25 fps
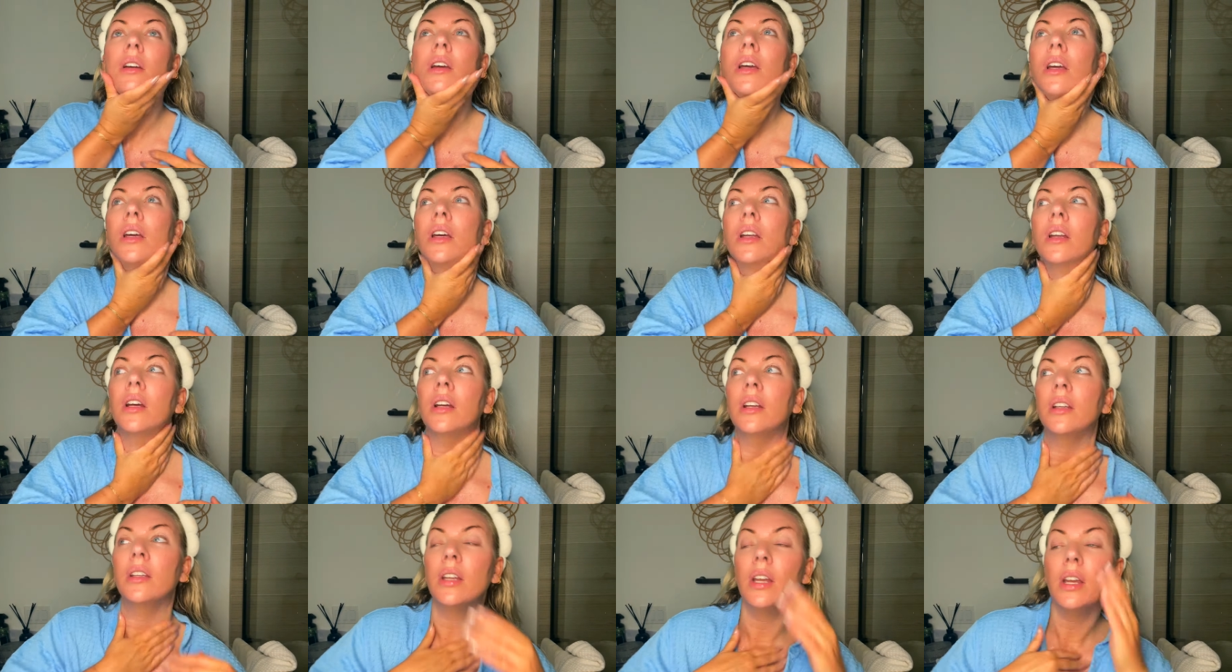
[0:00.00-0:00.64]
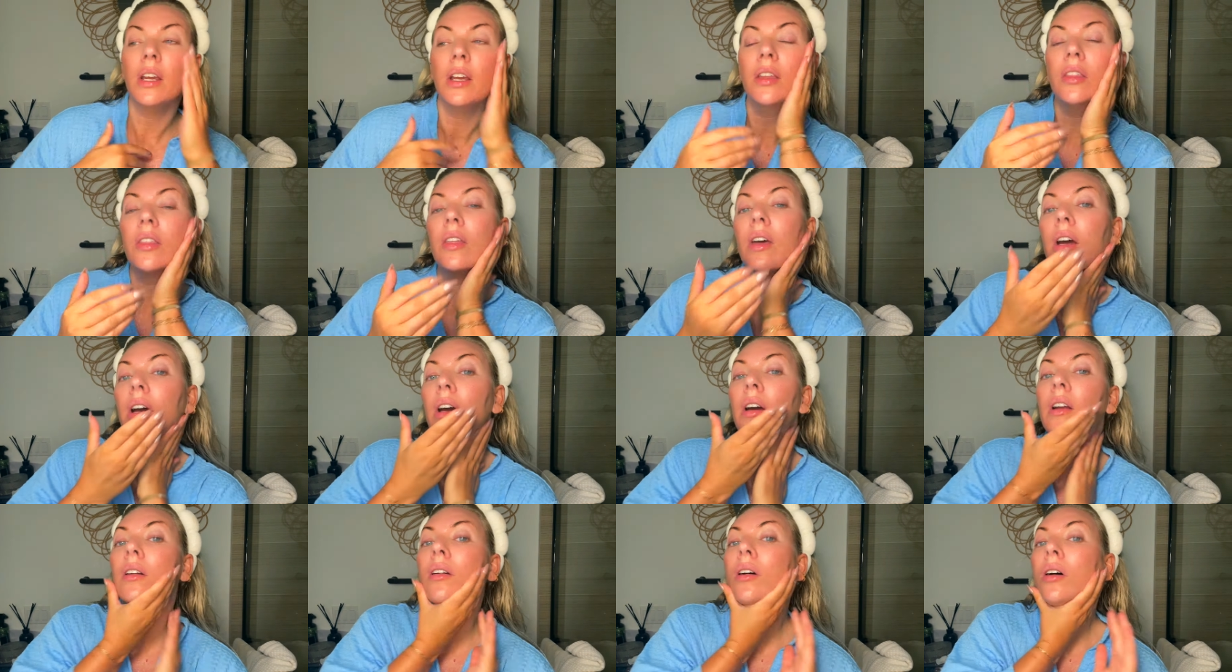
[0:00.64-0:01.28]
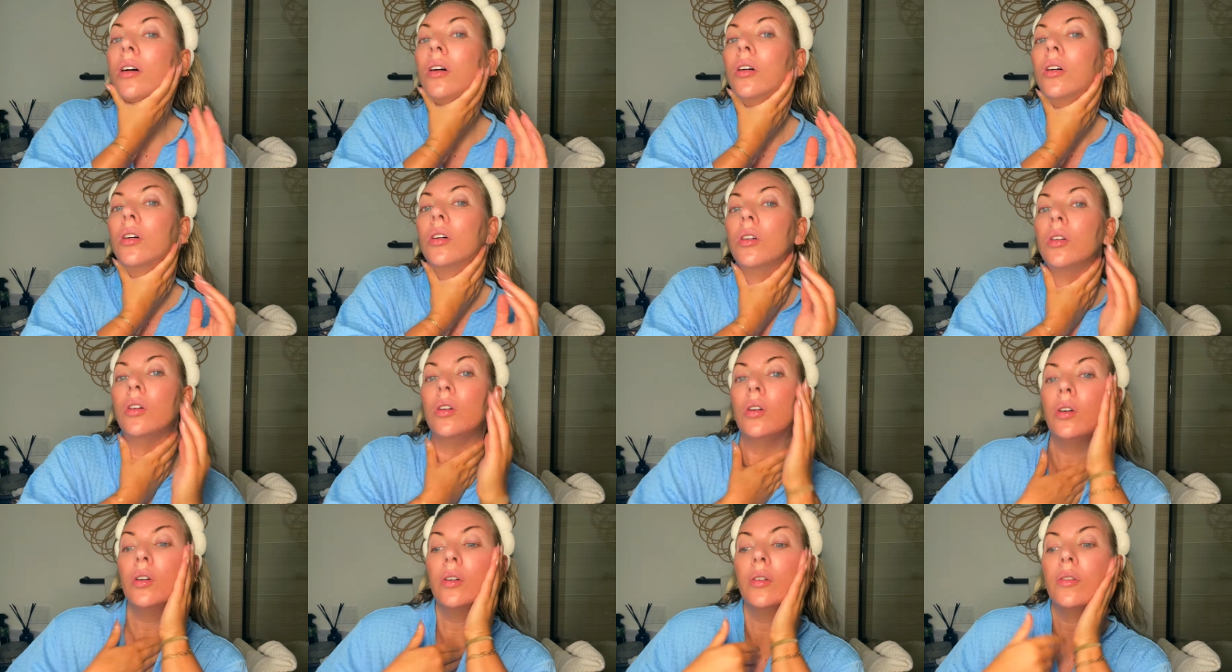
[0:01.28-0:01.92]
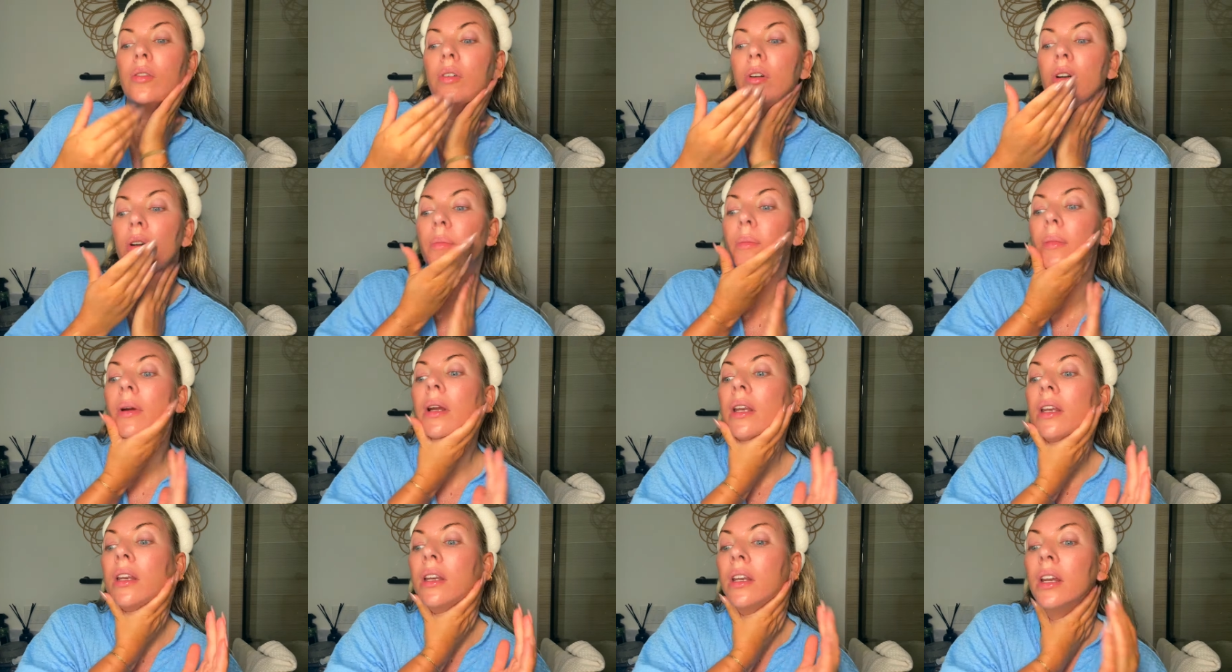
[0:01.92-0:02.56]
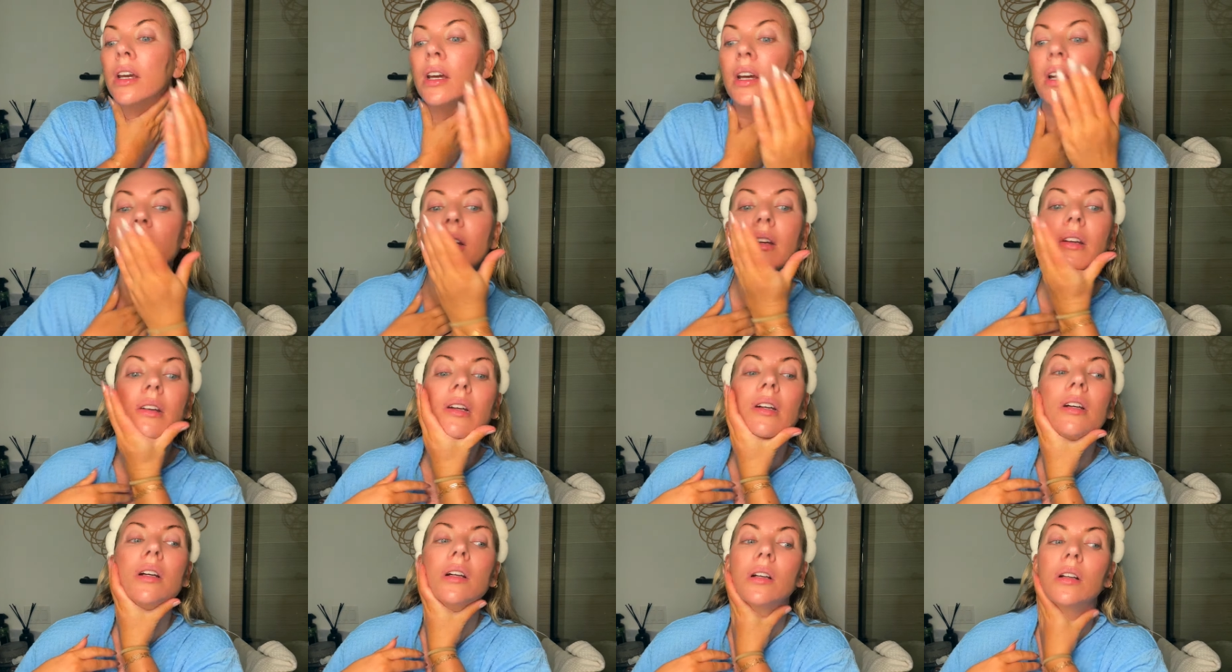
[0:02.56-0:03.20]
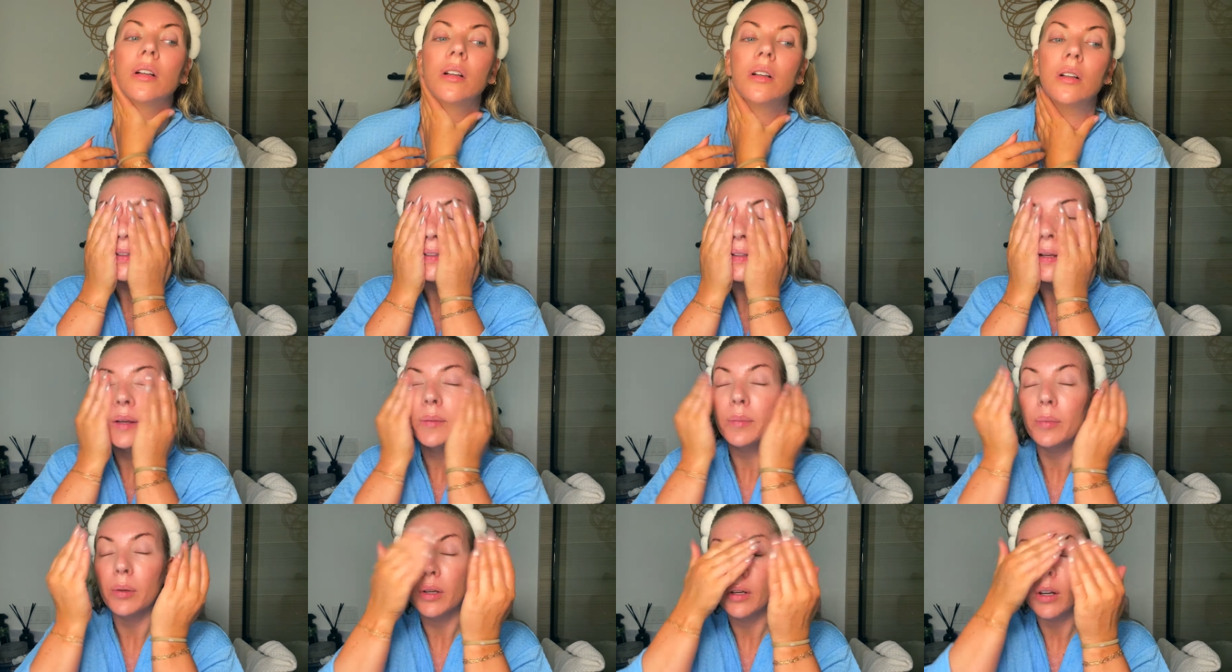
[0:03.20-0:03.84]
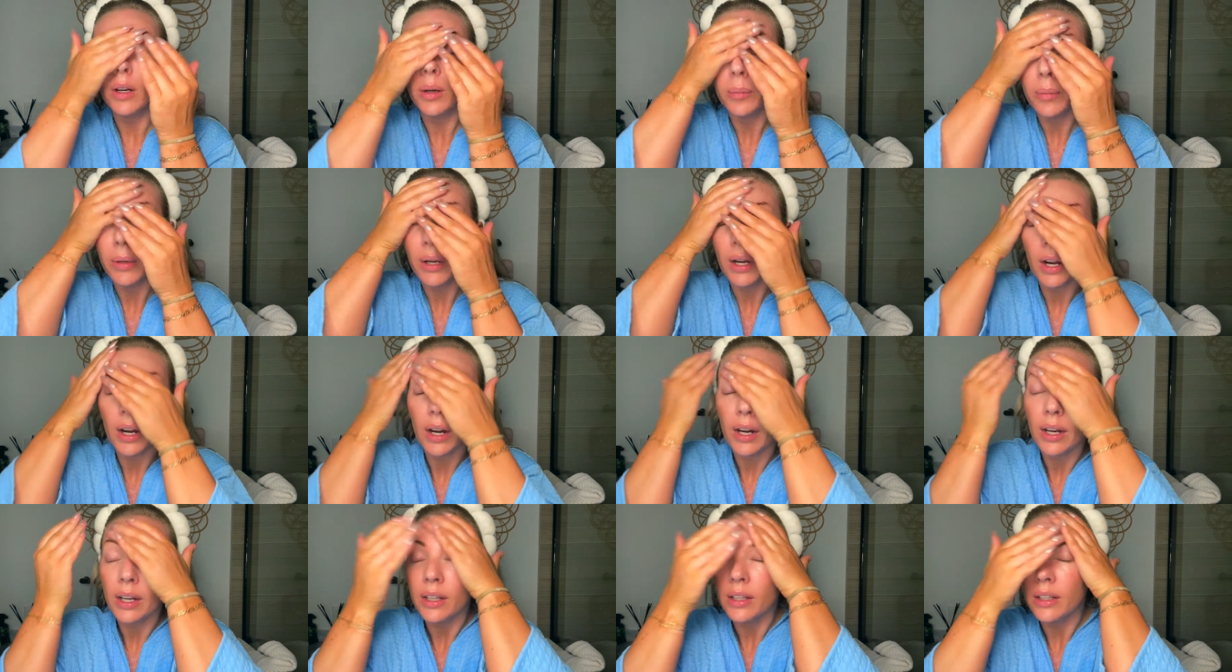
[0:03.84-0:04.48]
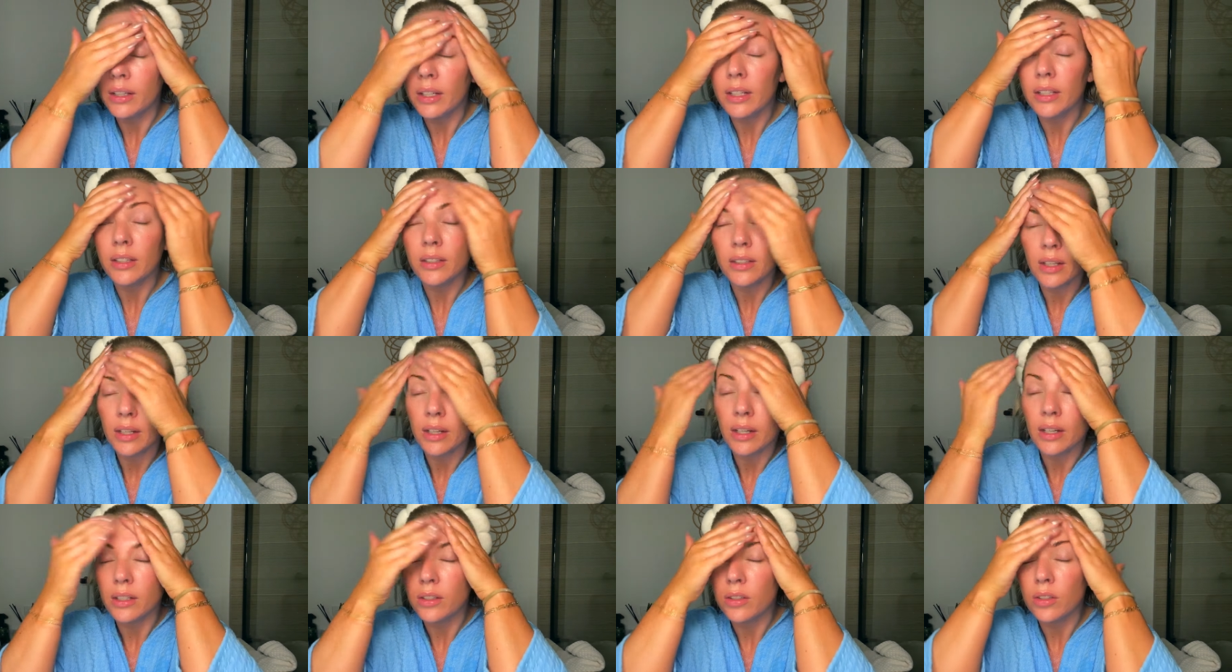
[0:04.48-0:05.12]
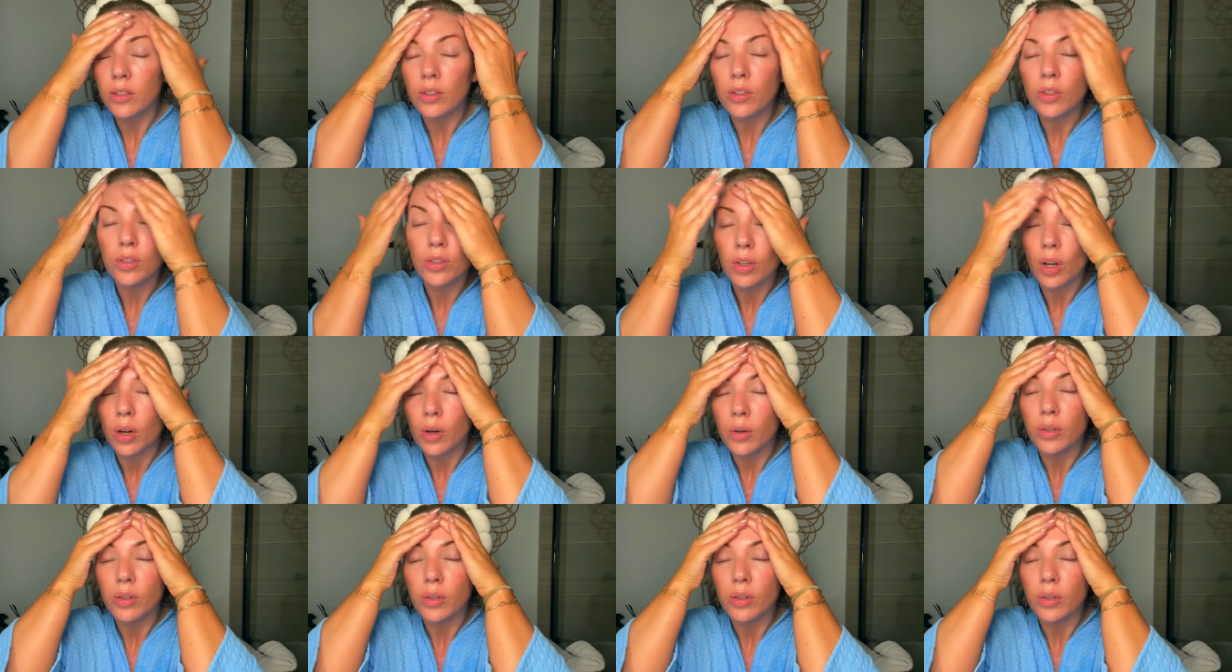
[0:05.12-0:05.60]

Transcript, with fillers: And I take that all over my neck. I put it on my eyelids. Like, it's so